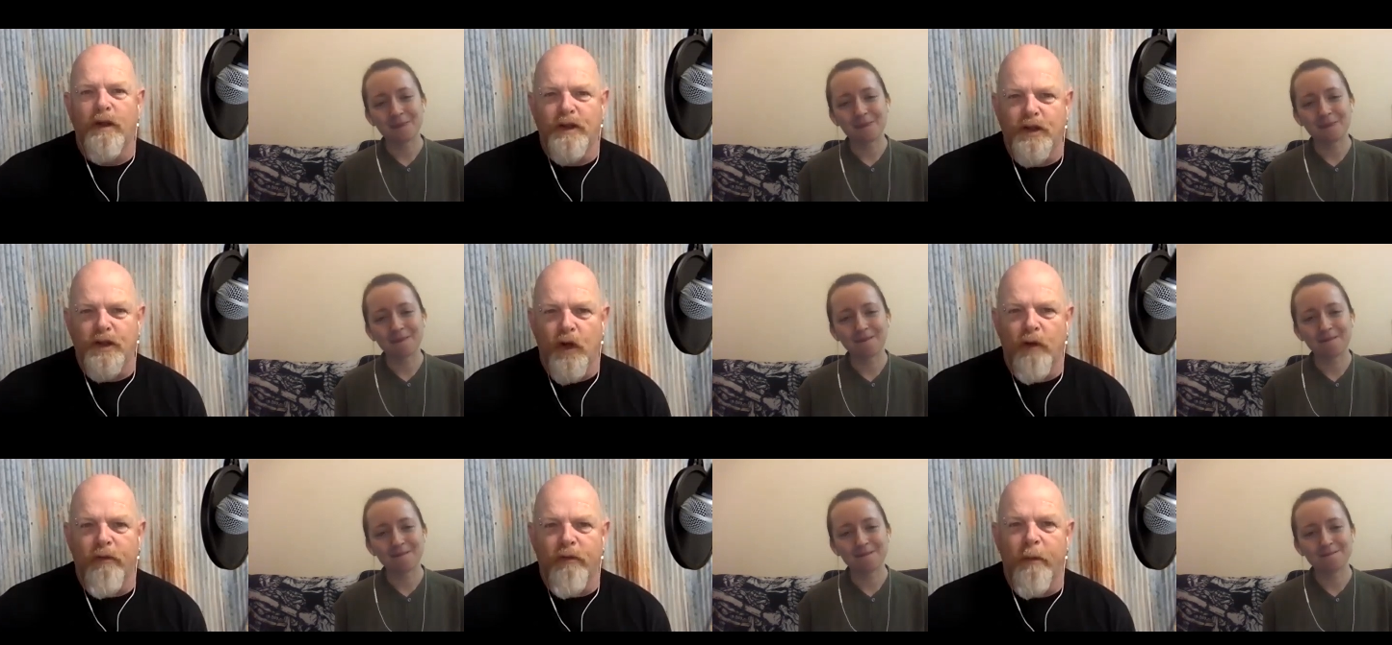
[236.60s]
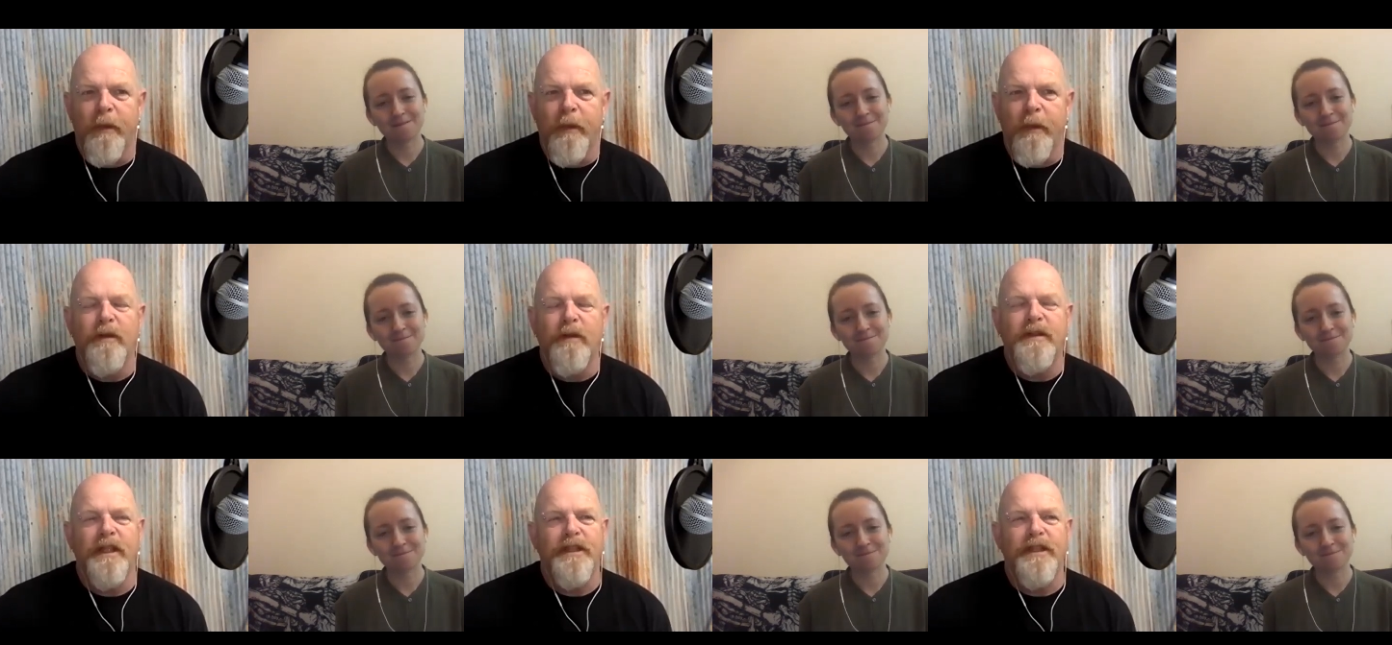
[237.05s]
Speaker 1: genre.
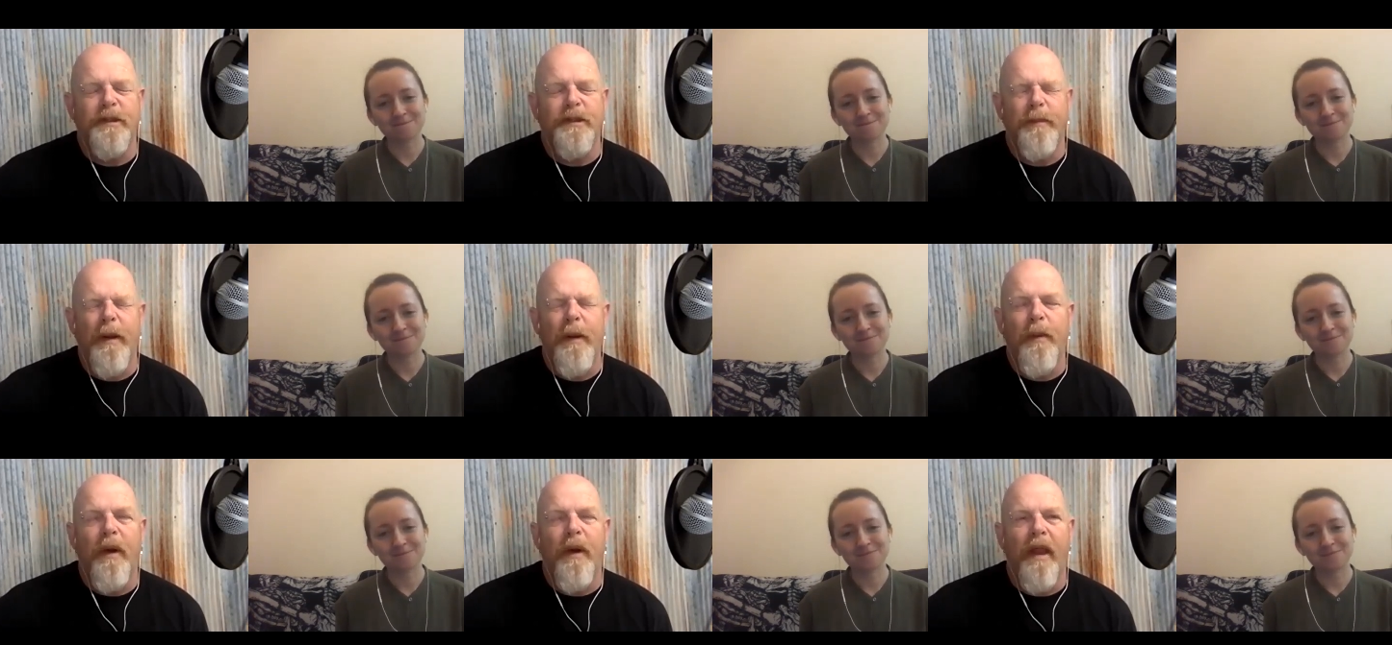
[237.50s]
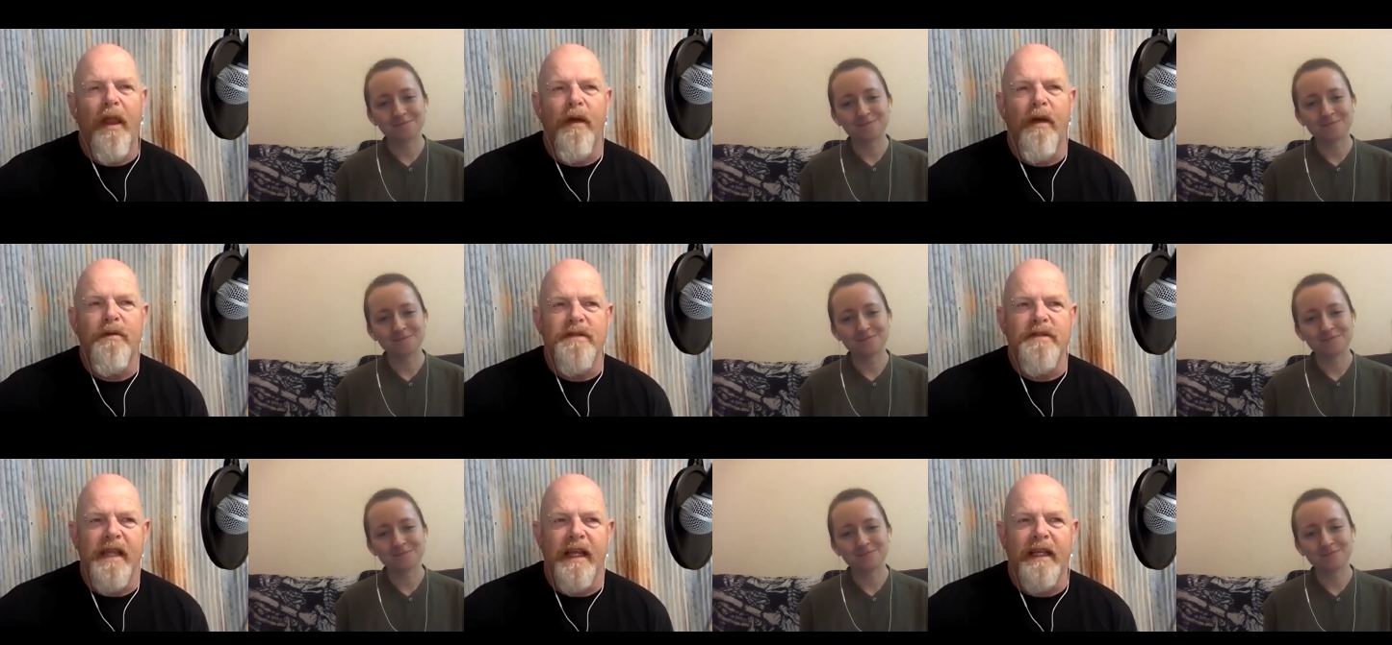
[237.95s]
Music should be one of
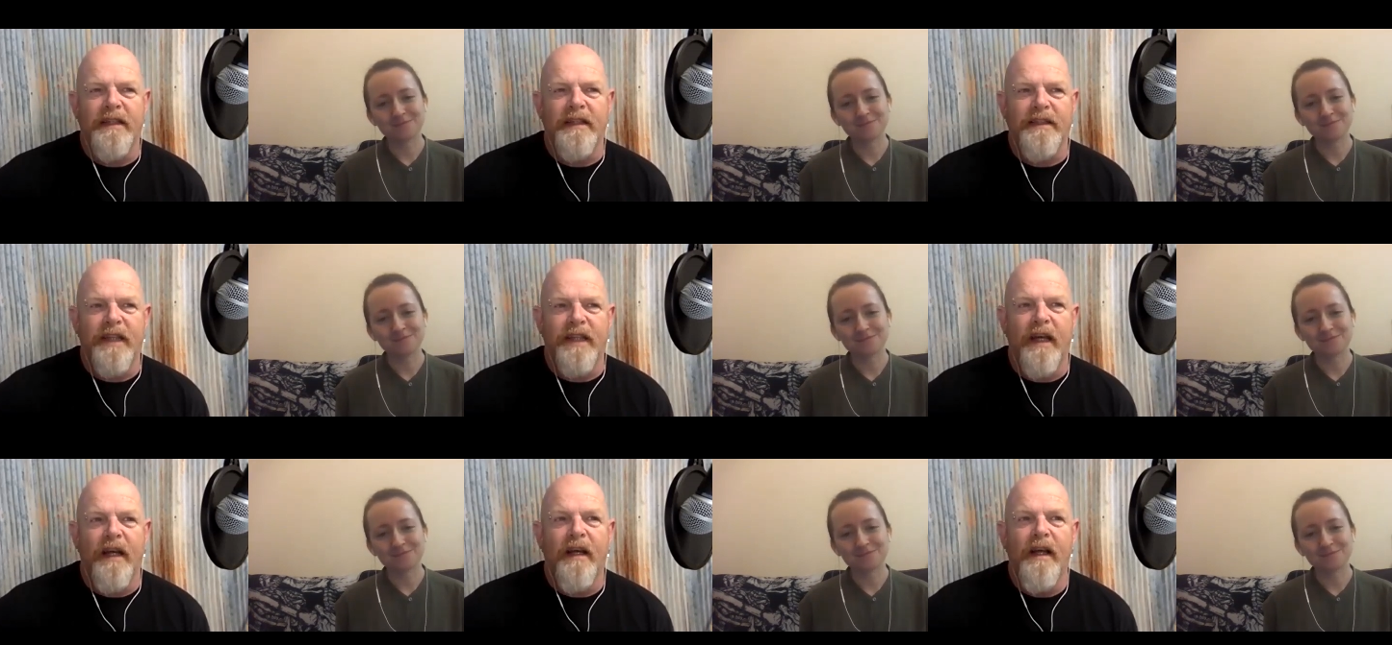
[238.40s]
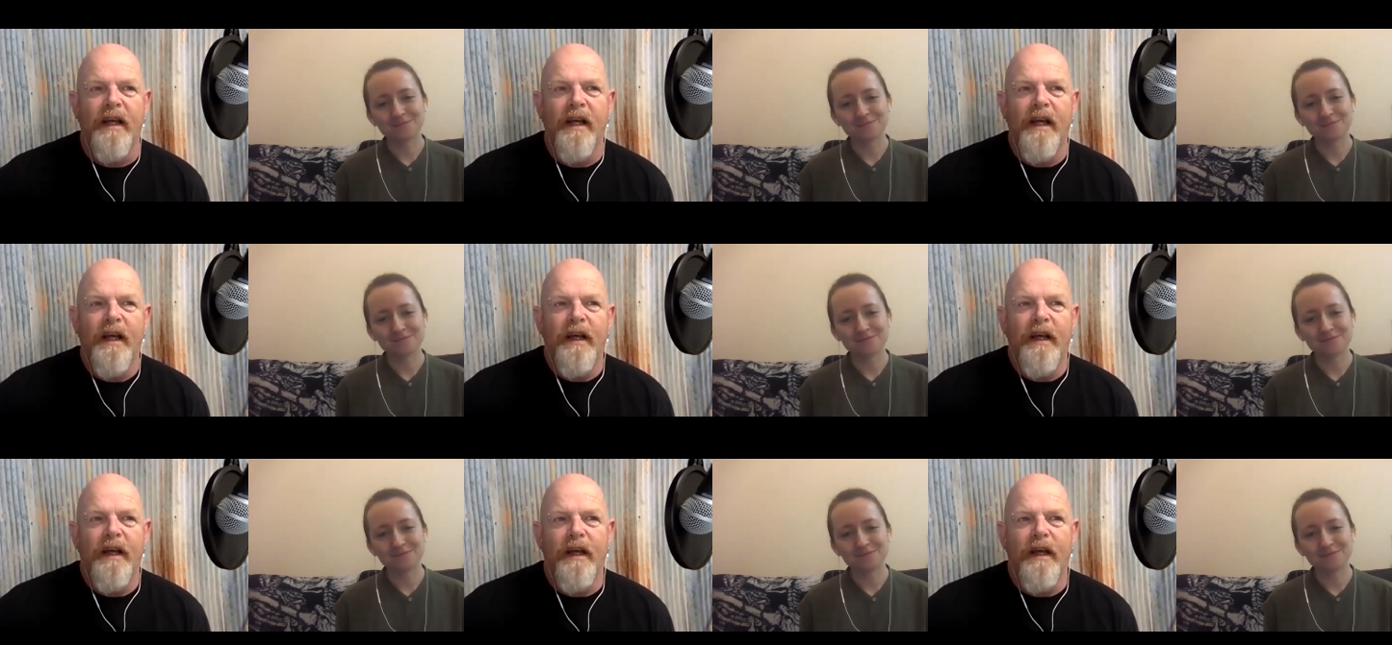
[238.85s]
those things that
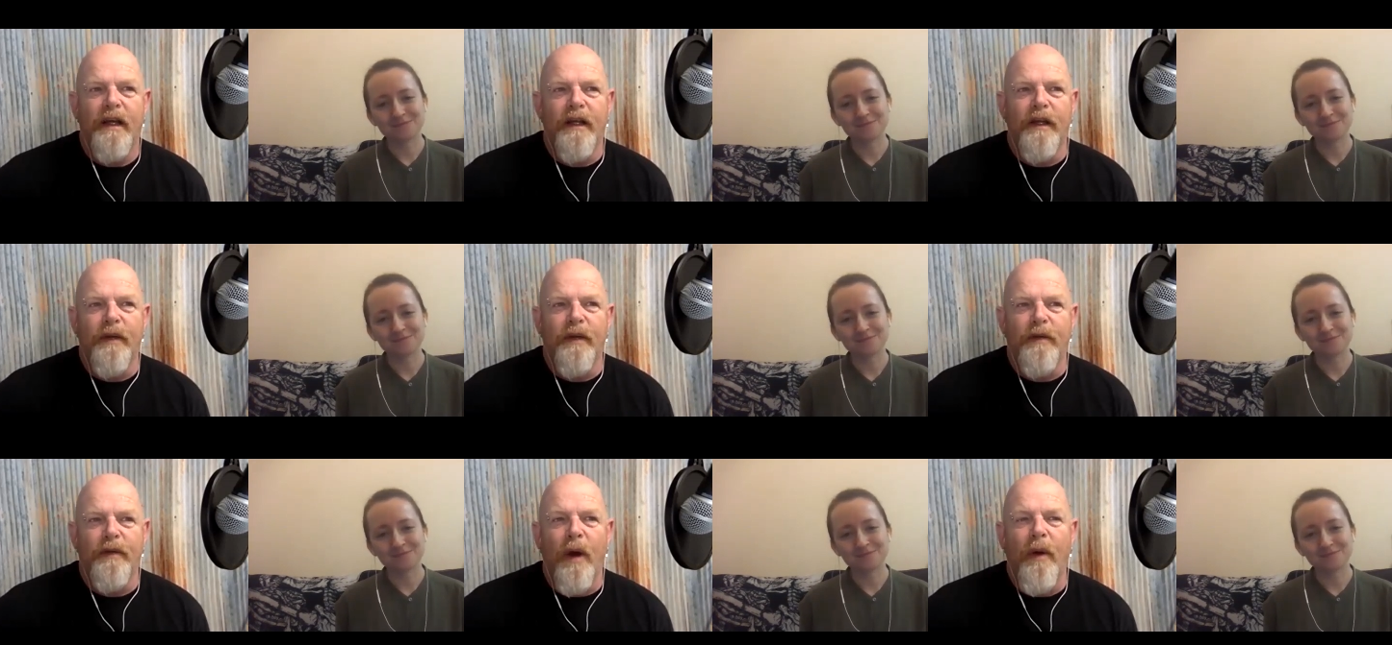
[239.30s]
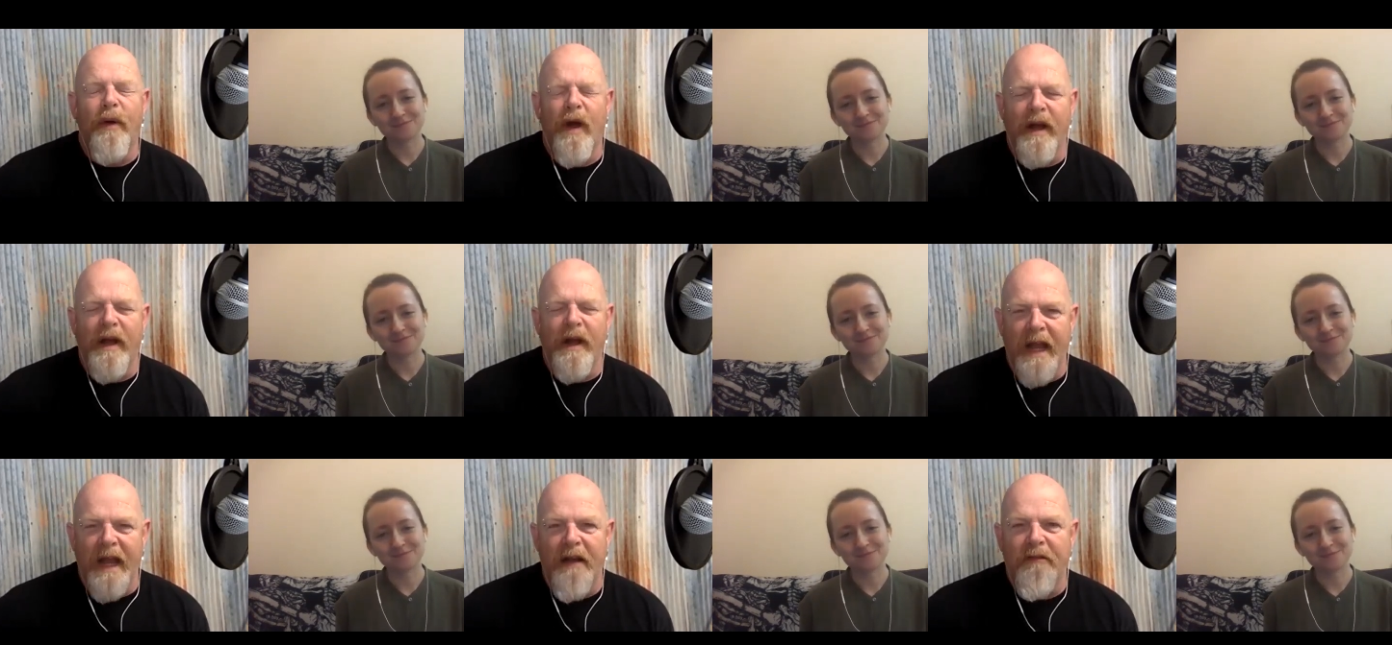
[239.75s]
you don't
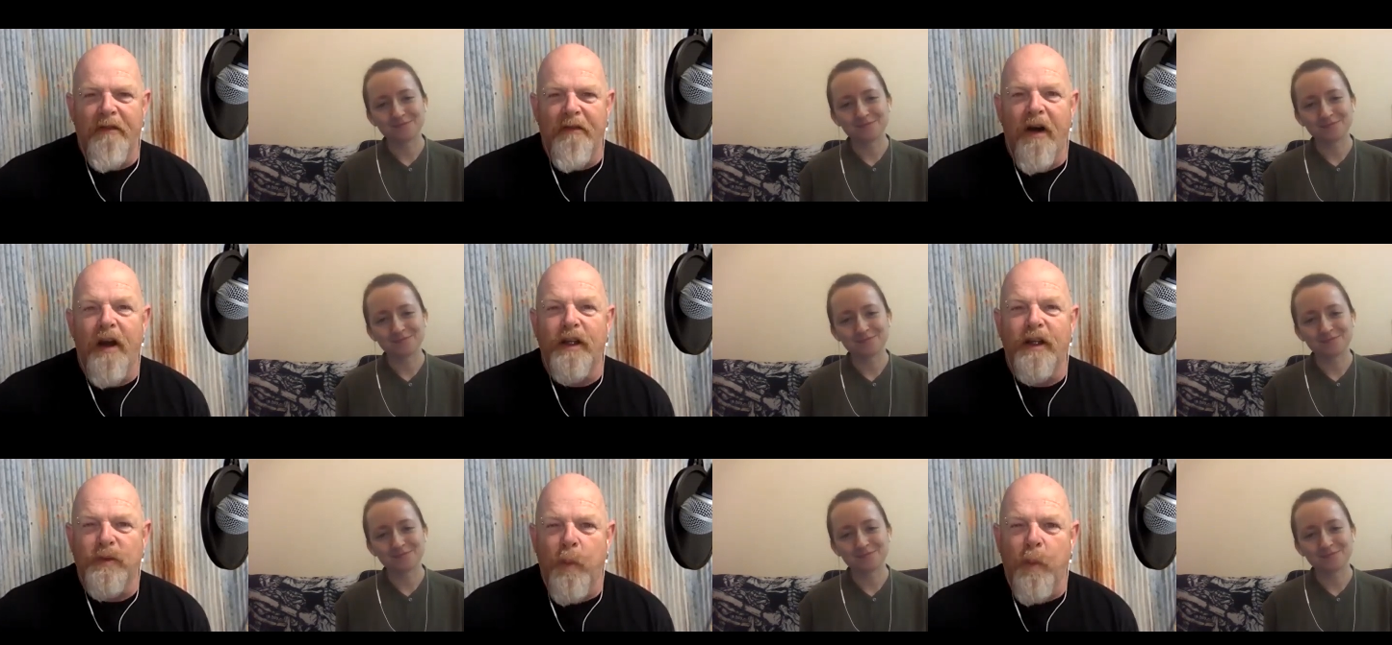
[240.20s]
identify as